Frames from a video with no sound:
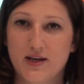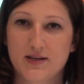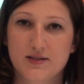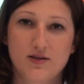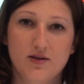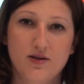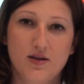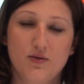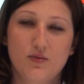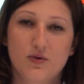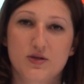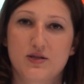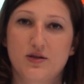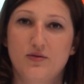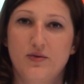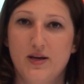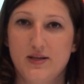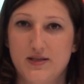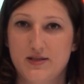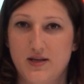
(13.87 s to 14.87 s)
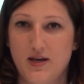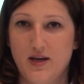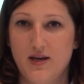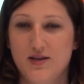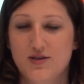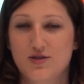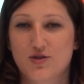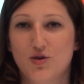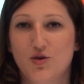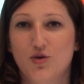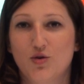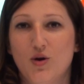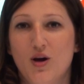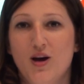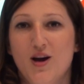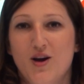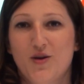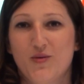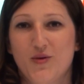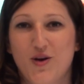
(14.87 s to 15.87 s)
Yesterday was the rest day, so
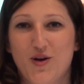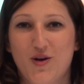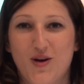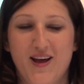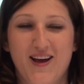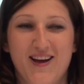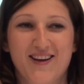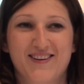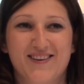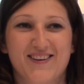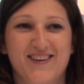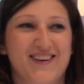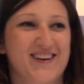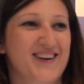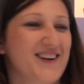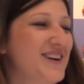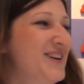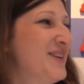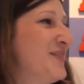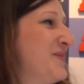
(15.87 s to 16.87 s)
we all had